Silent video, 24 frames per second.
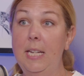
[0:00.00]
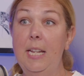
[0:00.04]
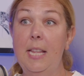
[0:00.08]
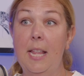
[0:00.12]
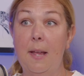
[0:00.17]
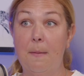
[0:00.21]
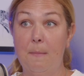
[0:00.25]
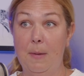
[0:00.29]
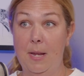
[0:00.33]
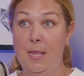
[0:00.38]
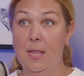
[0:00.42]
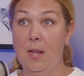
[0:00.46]

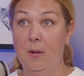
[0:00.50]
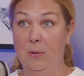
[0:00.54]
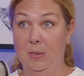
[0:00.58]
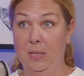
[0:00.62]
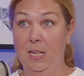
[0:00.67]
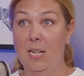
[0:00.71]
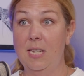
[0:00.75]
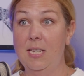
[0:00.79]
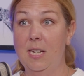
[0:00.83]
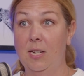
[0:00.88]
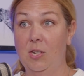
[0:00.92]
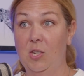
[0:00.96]
them in those
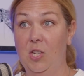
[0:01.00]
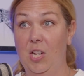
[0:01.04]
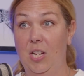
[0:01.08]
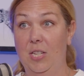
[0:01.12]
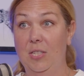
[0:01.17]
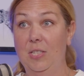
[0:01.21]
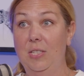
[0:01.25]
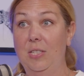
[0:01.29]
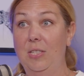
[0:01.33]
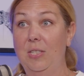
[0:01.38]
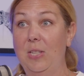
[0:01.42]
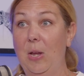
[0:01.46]

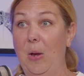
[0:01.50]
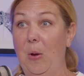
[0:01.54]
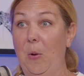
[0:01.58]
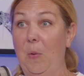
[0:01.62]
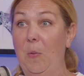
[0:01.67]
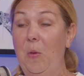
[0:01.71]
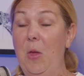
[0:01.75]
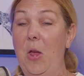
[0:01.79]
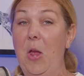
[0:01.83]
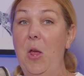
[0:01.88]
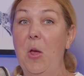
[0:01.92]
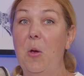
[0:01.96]
conditions. Right. So
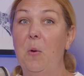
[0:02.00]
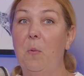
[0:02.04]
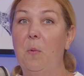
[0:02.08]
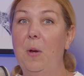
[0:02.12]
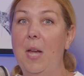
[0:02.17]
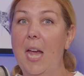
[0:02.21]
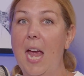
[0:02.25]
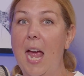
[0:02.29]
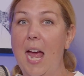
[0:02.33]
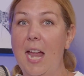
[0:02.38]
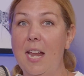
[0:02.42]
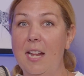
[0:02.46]
we
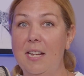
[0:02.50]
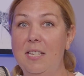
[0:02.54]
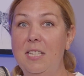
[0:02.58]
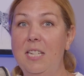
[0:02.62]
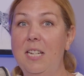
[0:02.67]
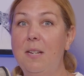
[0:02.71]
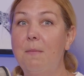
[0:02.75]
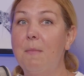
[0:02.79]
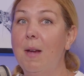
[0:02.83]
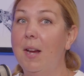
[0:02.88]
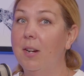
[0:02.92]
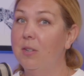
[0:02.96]
had a
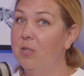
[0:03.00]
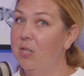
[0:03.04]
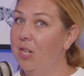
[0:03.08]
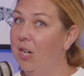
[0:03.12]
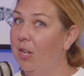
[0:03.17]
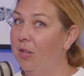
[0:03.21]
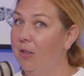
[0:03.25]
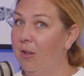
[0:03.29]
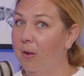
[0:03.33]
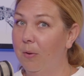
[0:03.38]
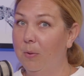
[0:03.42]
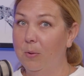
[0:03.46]
team, actually,
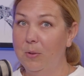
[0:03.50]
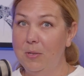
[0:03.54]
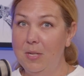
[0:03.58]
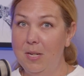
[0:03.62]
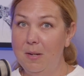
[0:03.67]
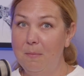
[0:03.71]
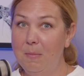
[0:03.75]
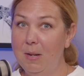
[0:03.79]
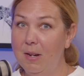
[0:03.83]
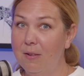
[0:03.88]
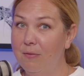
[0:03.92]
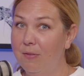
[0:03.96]
a local
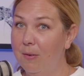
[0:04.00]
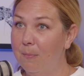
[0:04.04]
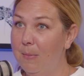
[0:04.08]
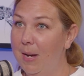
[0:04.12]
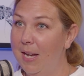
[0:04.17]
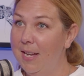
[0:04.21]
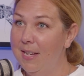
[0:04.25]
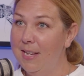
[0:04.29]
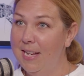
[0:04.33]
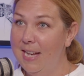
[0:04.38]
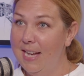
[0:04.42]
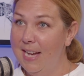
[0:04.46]
team here from
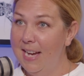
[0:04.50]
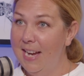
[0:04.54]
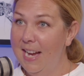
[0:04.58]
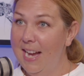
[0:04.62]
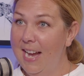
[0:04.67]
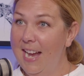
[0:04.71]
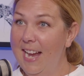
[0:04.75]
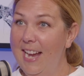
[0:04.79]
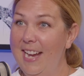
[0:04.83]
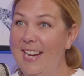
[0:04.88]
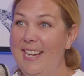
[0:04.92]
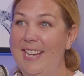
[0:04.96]
Indy
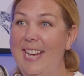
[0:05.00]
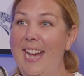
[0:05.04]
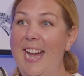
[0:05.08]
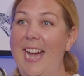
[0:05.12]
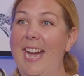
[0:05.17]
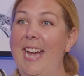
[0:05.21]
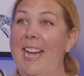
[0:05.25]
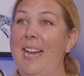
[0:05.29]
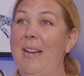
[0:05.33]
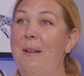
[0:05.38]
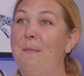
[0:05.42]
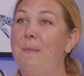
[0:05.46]

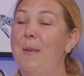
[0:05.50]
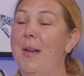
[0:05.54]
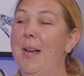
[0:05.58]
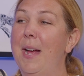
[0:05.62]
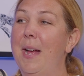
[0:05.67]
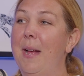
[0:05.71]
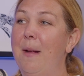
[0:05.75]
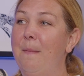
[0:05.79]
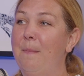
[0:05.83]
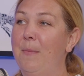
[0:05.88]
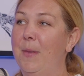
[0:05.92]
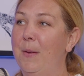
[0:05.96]
came,
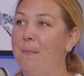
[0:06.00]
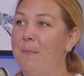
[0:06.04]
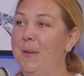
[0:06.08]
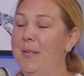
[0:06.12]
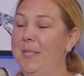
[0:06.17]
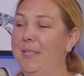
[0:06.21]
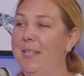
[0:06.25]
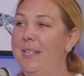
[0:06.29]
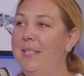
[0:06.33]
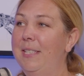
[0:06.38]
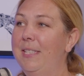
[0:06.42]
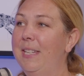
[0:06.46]
um, a
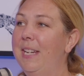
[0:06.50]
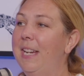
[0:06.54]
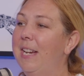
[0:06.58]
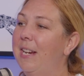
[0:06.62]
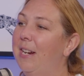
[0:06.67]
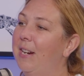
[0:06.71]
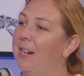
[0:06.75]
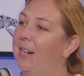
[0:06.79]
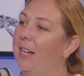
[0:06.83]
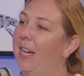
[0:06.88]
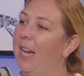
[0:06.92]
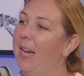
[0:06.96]
business
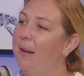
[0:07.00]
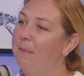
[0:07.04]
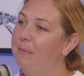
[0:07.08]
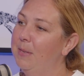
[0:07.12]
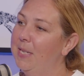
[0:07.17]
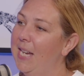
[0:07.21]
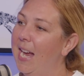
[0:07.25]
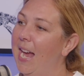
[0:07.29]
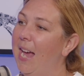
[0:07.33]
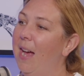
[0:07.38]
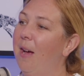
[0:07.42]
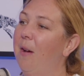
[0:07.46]
here came
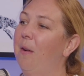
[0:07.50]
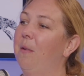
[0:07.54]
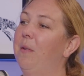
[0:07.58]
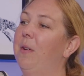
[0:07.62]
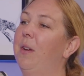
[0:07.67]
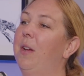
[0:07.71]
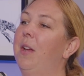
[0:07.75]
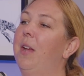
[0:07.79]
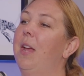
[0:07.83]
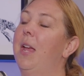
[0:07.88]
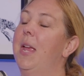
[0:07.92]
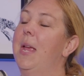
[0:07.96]

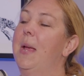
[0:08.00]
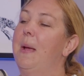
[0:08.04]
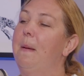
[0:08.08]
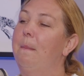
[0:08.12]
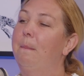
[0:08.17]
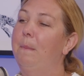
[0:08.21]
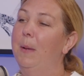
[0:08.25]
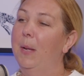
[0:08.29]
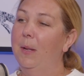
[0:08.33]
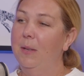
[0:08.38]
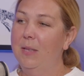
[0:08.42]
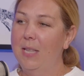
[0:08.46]
down,
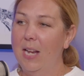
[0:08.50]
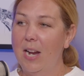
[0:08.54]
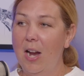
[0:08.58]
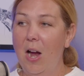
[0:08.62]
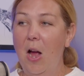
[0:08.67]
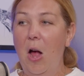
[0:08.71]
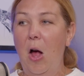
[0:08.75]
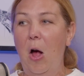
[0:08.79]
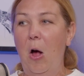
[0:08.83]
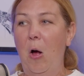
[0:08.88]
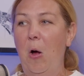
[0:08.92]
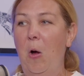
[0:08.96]
built their
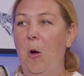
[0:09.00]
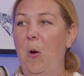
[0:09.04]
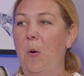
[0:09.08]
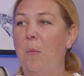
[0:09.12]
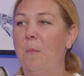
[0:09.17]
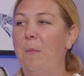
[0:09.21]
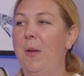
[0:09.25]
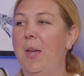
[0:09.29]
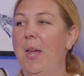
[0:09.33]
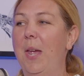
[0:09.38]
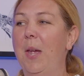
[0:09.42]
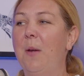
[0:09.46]

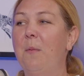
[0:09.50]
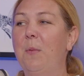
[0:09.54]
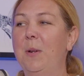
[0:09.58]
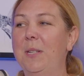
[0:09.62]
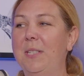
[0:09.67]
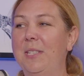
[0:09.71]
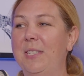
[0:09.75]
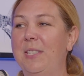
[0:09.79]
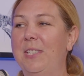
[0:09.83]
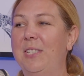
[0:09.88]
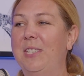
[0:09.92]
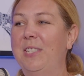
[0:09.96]
home. It
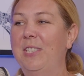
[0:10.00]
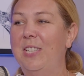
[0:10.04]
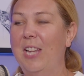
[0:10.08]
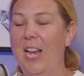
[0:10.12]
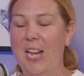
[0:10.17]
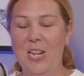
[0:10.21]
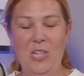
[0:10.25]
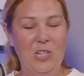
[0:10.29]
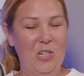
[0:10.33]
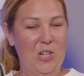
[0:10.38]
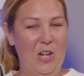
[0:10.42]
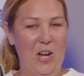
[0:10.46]
was
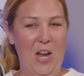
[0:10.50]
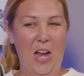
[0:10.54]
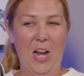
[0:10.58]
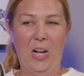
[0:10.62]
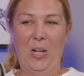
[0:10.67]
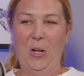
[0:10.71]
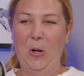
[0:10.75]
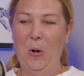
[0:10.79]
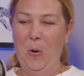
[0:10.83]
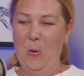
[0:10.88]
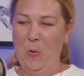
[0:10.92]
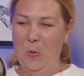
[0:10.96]
such a
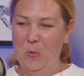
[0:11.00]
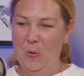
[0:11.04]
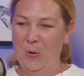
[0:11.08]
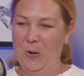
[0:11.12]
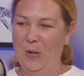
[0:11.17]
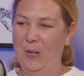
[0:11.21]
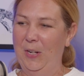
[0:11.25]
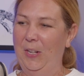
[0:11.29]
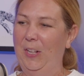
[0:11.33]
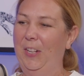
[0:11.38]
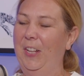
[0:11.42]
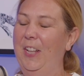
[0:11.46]

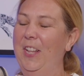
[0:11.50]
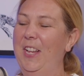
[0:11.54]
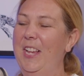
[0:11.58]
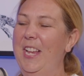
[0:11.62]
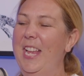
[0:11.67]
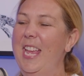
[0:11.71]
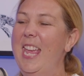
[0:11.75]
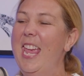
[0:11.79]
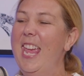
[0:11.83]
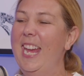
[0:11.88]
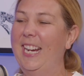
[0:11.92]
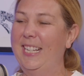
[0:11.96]
cool
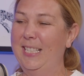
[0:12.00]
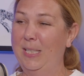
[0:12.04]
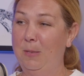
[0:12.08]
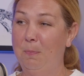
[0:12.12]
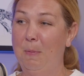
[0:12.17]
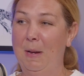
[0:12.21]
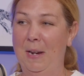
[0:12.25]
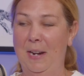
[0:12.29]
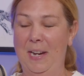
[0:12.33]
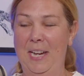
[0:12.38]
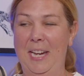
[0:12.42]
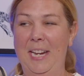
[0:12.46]

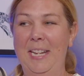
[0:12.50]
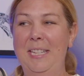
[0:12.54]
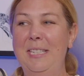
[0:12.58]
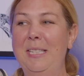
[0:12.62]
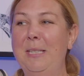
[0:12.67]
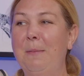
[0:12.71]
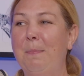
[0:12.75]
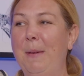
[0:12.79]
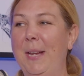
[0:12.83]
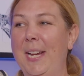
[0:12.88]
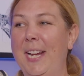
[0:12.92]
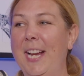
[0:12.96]

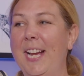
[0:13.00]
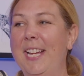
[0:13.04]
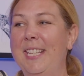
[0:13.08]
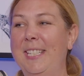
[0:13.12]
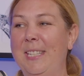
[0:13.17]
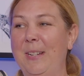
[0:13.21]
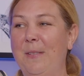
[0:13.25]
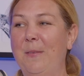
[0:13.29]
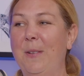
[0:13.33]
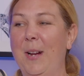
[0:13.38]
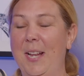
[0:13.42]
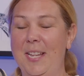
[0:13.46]
experience because
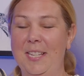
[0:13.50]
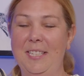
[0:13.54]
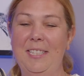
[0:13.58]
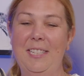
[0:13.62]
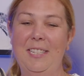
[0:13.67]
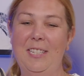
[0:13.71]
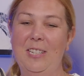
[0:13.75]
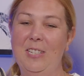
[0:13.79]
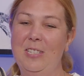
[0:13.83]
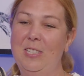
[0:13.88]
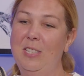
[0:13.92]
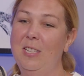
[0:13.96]
it was
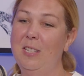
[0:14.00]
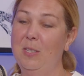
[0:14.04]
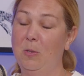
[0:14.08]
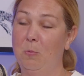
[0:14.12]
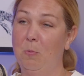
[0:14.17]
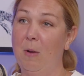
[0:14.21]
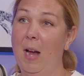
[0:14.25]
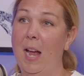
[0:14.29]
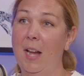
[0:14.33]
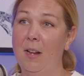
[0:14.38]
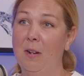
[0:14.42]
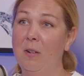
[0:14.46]
just this
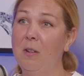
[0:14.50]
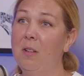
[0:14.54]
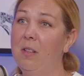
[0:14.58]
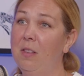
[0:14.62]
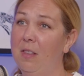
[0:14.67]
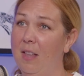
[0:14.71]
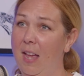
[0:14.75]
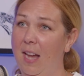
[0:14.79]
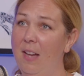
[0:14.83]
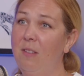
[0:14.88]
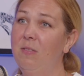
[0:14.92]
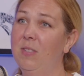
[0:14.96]
radical
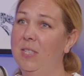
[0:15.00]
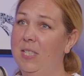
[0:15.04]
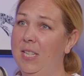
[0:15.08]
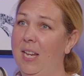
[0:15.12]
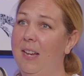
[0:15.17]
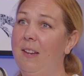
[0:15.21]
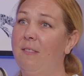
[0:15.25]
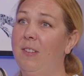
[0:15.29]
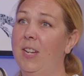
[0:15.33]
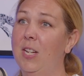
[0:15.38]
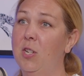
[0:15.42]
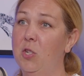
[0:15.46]
life
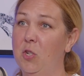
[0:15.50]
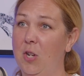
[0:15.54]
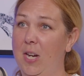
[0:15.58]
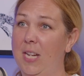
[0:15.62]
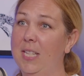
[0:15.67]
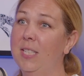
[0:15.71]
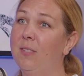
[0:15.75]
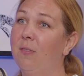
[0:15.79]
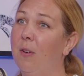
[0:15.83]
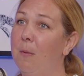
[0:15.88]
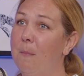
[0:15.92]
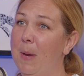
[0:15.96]
saving
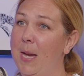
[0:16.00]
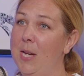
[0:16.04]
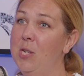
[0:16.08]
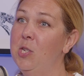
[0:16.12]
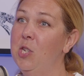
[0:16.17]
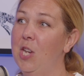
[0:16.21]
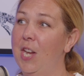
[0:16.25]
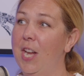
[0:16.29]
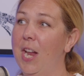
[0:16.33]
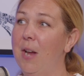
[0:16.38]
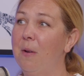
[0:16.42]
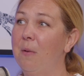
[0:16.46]

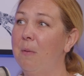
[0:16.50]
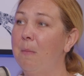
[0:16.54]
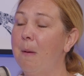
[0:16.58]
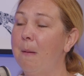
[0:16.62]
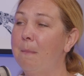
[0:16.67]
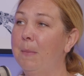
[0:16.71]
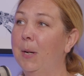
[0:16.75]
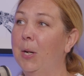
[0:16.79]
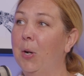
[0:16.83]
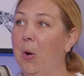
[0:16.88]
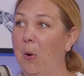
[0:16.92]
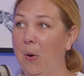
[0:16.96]
transformation. I
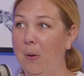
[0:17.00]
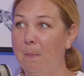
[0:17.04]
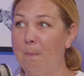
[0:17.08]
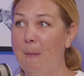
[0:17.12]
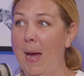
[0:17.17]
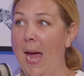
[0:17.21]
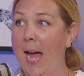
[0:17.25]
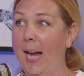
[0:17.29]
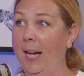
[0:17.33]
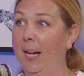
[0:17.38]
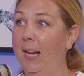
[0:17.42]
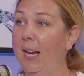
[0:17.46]
remember going
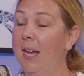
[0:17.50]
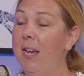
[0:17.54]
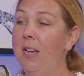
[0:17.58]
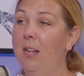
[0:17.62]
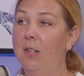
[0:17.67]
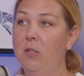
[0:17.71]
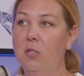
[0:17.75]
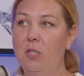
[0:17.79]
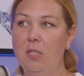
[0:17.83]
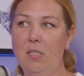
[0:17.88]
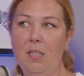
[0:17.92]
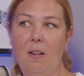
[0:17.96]
back
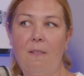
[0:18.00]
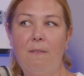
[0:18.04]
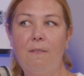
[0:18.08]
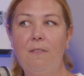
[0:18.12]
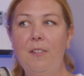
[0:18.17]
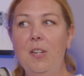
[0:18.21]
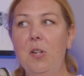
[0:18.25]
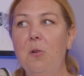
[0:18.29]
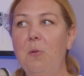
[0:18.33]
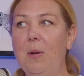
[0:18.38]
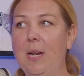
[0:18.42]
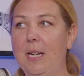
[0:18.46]
just a
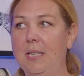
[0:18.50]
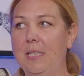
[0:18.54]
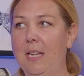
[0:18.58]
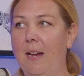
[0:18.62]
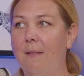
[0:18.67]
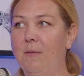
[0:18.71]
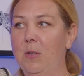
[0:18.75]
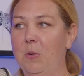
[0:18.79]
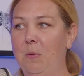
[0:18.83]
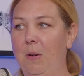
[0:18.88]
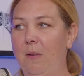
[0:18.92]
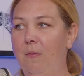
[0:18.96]
few weeks
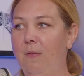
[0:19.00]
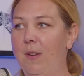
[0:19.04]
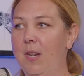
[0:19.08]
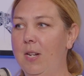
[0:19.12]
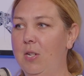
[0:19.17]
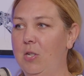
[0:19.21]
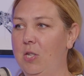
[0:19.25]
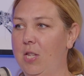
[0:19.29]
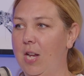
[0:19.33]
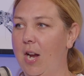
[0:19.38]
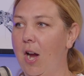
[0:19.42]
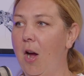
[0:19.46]
after we
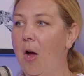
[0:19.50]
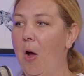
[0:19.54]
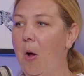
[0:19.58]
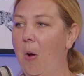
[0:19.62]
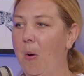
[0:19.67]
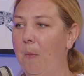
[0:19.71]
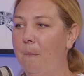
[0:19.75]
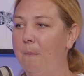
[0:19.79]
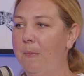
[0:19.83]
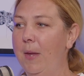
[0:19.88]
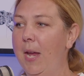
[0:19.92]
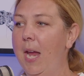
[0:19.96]
finished their
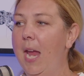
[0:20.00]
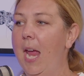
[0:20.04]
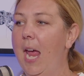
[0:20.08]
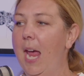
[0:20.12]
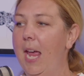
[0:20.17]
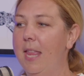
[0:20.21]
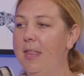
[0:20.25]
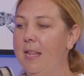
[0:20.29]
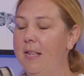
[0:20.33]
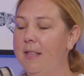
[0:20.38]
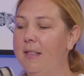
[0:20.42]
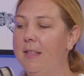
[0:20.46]
home,
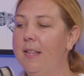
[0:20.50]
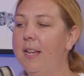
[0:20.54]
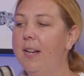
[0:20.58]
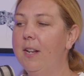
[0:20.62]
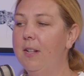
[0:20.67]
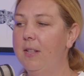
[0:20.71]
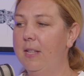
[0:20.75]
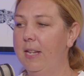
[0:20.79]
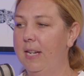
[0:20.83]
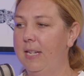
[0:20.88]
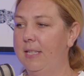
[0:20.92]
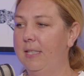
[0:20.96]
and the
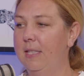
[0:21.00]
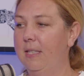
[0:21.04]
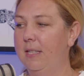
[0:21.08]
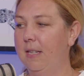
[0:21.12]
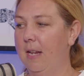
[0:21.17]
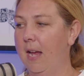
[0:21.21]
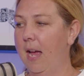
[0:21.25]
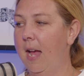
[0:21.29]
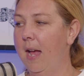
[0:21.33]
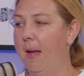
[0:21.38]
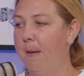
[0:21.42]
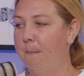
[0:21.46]
littlest
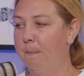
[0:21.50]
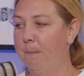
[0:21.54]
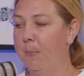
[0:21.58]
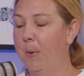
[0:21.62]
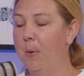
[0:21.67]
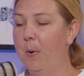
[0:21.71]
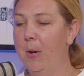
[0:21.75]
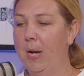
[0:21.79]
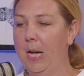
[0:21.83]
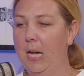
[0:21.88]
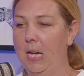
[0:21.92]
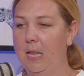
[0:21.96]
um,
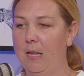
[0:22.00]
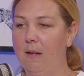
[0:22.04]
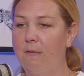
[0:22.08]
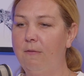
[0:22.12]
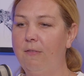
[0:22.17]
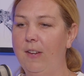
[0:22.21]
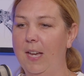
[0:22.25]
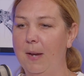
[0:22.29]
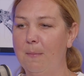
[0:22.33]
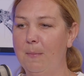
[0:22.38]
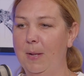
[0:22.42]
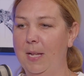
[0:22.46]
boy in the
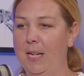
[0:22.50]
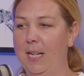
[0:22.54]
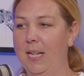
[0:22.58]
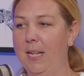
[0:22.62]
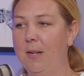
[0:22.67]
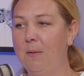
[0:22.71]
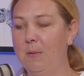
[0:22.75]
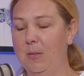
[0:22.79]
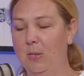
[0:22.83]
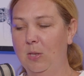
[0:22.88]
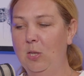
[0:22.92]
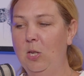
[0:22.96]
family,
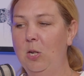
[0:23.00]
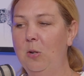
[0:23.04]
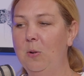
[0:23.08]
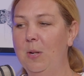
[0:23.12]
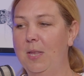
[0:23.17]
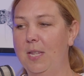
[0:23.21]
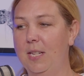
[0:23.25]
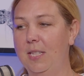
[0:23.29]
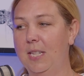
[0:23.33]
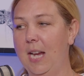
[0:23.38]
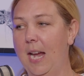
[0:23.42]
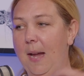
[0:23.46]
he was two
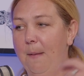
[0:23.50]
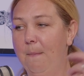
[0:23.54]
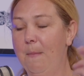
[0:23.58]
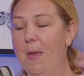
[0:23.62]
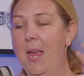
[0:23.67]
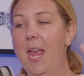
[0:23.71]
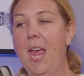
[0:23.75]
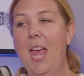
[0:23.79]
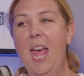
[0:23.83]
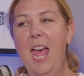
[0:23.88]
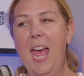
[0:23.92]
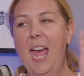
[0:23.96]
at the time,
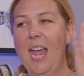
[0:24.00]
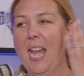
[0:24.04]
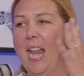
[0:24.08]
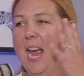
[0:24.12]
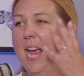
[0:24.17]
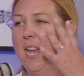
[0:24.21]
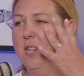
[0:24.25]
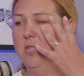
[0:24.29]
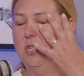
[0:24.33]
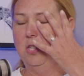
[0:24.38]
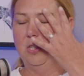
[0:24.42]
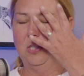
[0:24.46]
had
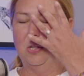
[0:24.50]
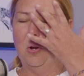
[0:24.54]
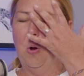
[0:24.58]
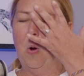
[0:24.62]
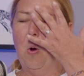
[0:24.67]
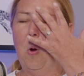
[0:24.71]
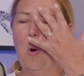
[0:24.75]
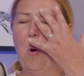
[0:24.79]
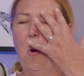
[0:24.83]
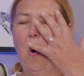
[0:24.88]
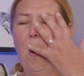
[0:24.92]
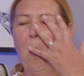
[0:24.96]
had just
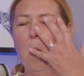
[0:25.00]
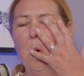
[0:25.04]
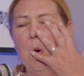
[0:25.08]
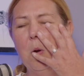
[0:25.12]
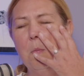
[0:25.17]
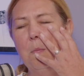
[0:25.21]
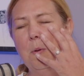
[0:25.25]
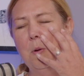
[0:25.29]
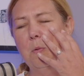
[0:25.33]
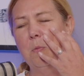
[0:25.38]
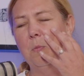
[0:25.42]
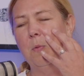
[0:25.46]

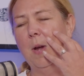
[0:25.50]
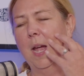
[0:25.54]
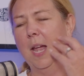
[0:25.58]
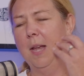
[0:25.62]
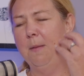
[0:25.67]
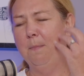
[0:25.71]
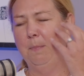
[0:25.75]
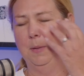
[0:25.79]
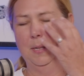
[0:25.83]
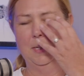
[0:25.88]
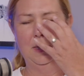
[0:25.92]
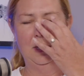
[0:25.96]
horrible
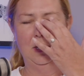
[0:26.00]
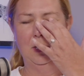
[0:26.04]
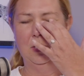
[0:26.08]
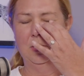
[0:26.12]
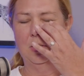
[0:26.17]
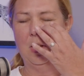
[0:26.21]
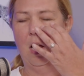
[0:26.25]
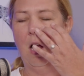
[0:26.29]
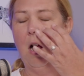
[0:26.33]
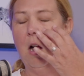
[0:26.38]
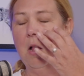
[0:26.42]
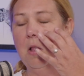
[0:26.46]
red
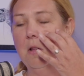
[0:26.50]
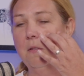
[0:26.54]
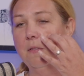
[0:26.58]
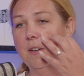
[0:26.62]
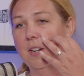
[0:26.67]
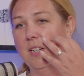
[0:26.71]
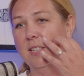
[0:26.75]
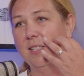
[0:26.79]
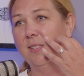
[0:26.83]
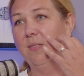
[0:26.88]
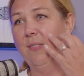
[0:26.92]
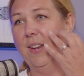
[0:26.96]
blisters all over
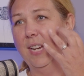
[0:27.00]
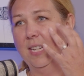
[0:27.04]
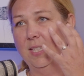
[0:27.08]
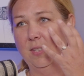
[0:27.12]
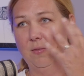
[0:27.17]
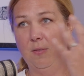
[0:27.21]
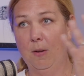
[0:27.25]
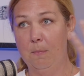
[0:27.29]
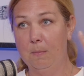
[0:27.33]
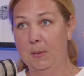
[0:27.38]
his face from